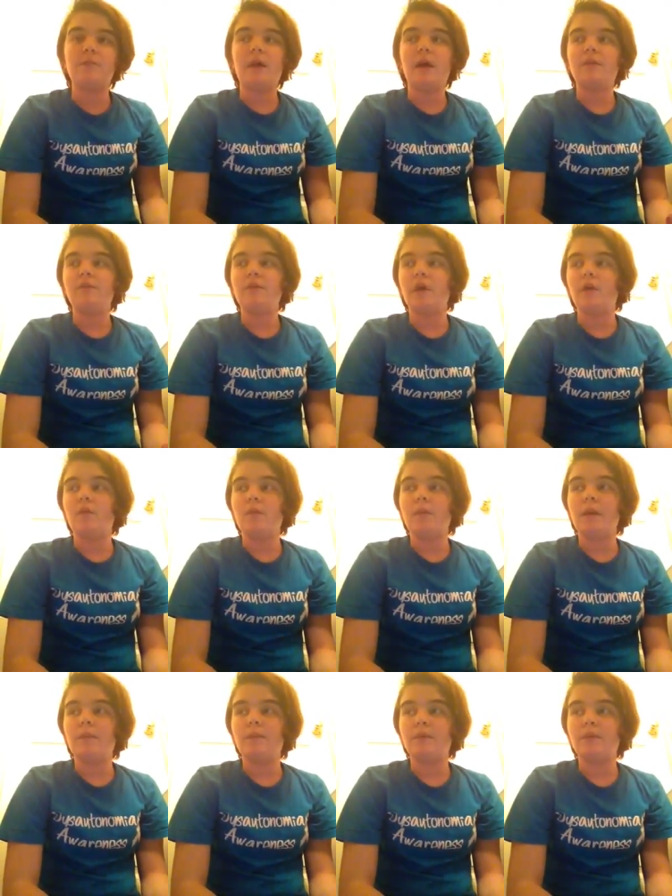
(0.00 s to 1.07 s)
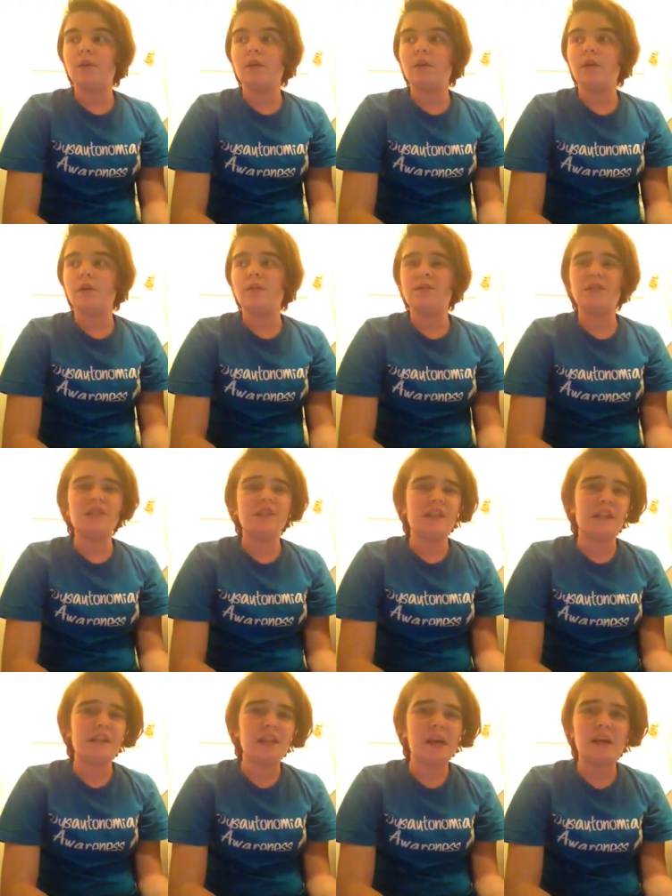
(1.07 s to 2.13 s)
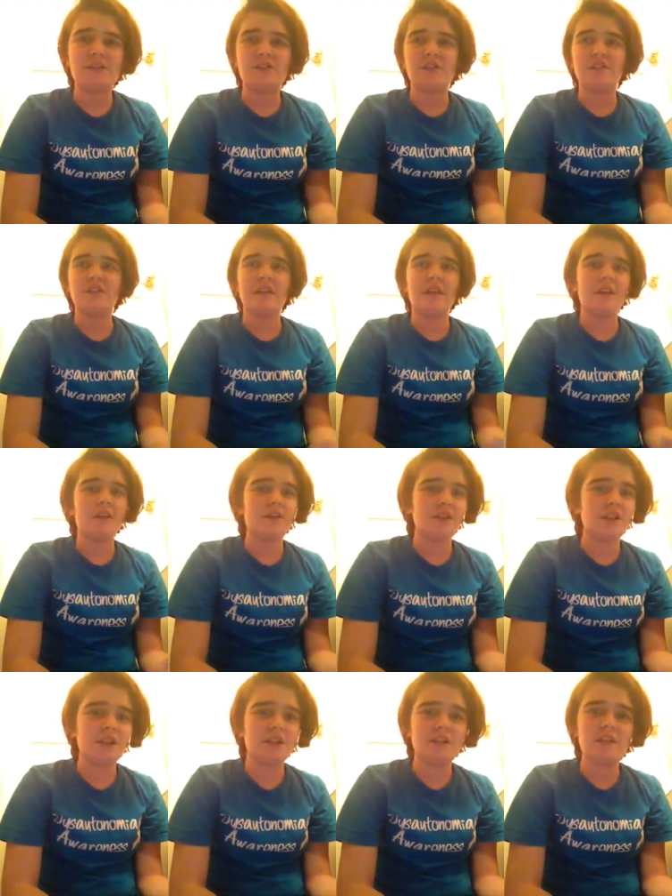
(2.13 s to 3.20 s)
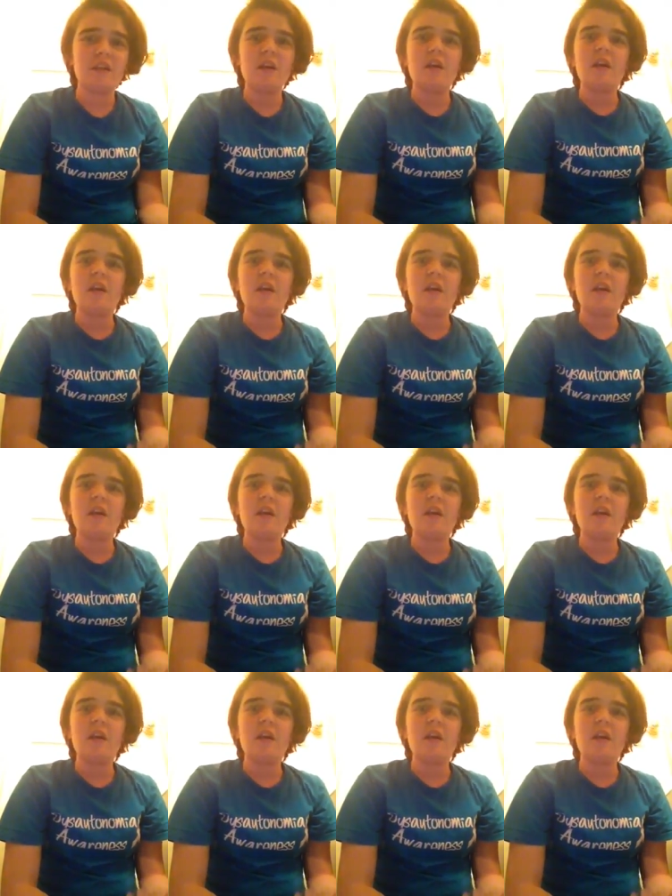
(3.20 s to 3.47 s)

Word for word: but I do not want people to go, she's an attention seeker, she's,